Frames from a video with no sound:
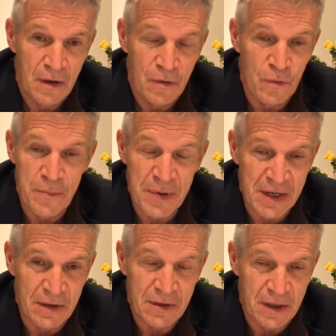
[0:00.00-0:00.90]

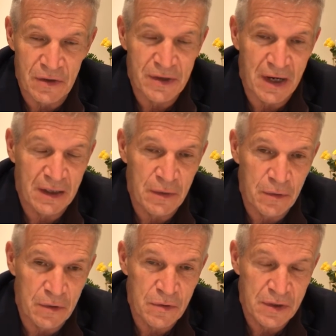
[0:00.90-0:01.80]
repeat exactly
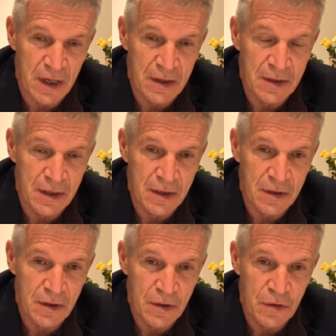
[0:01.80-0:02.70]
what was said
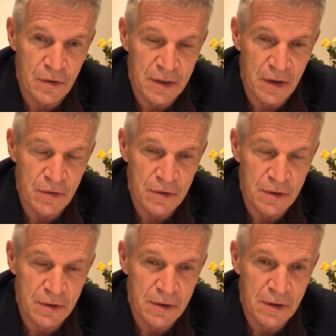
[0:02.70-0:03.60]
in
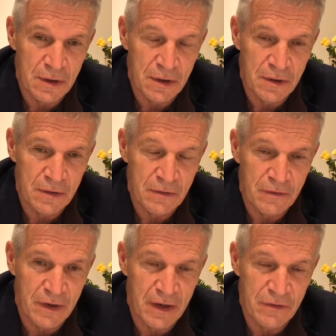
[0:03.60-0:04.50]

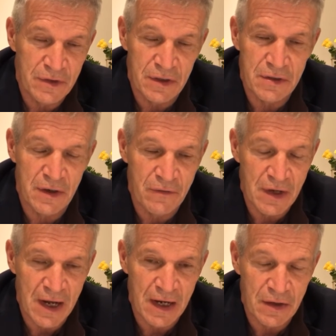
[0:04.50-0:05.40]
2005, 6, 7,
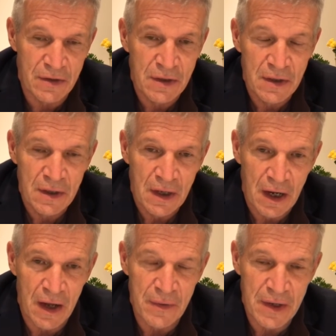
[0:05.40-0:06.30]
8
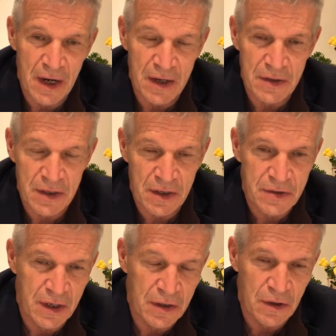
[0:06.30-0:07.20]
in the
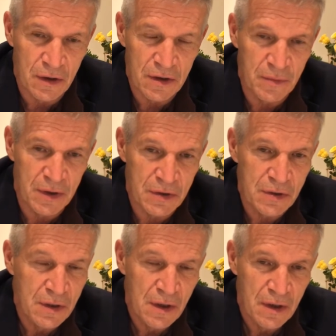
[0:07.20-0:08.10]
IDSA documents
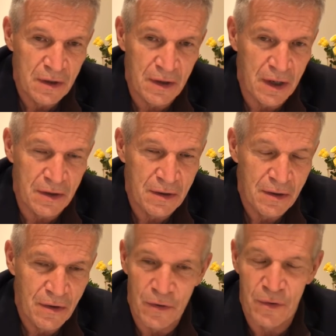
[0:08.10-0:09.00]
that
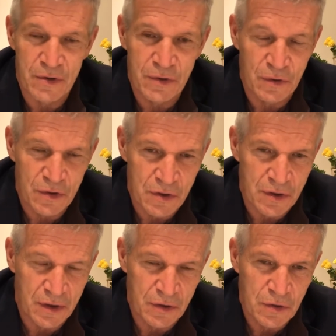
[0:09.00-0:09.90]
there is no such
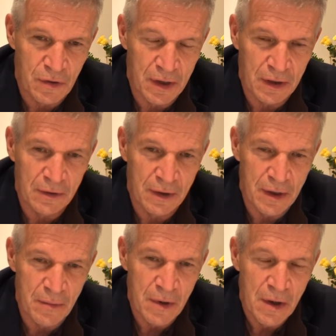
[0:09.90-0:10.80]
thing as chronic
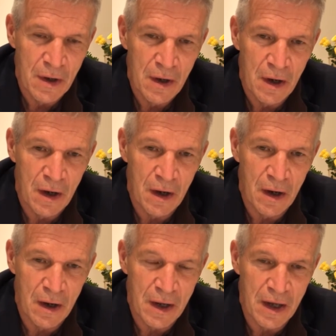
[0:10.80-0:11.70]
Lyme.
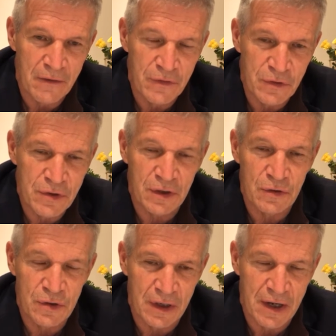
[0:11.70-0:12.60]
Uh, if you're still
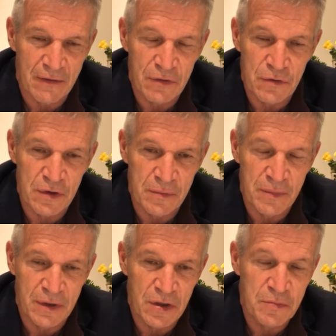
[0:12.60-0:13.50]
sick after
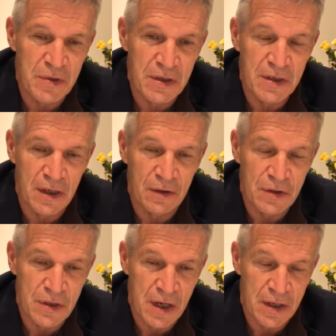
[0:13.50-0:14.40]
treatment, it's
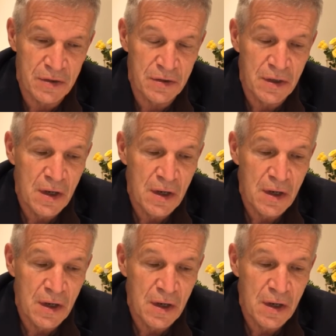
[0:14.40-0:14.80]
PTLDS